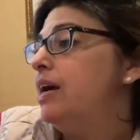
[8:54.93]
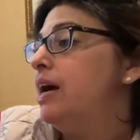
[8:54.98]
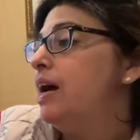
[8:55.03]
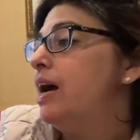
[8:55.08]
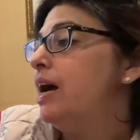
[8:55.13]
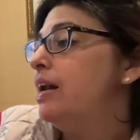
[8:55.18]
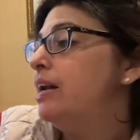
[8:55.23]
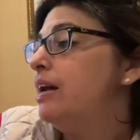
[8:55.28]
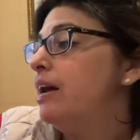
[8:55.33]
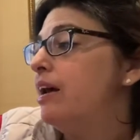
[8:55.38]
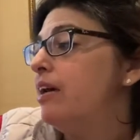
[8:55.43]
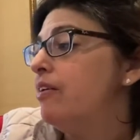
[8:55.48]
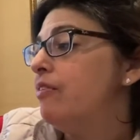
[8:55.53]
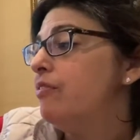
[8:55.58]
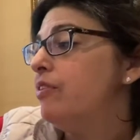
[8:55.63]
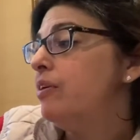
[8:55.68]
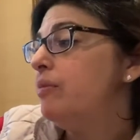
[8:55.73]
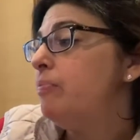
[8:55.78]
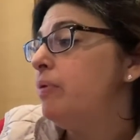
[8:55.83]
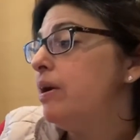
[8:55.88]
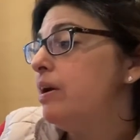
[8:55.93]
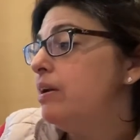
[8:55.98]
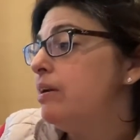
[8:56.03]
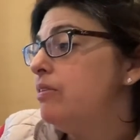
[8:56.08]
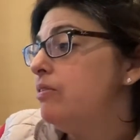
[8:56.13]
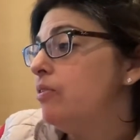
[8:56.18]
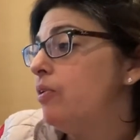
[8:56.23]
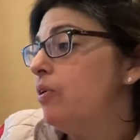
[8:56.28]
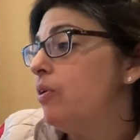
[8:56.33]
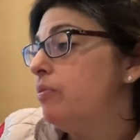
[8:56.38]
And everybody
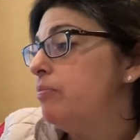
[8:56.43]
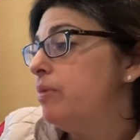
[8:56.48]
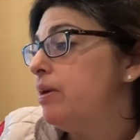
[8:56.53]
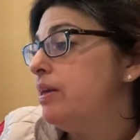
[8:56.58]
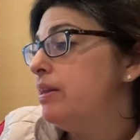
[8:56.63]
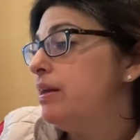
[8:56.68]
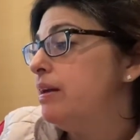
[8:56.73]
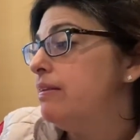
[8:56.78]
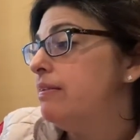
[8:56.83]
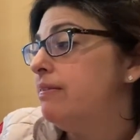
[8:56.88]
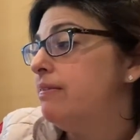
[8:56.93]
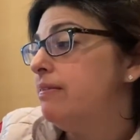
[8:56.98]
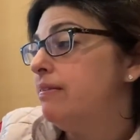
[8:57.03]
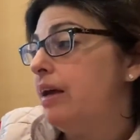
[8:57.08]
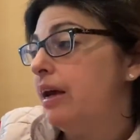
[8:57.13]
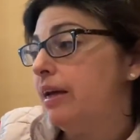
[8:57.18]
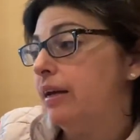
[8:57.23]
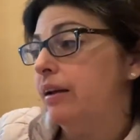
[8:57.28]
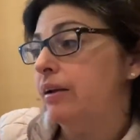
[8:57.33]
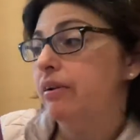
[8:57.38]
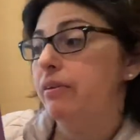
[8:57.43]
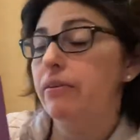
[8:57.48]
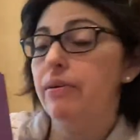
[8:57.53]
told me that second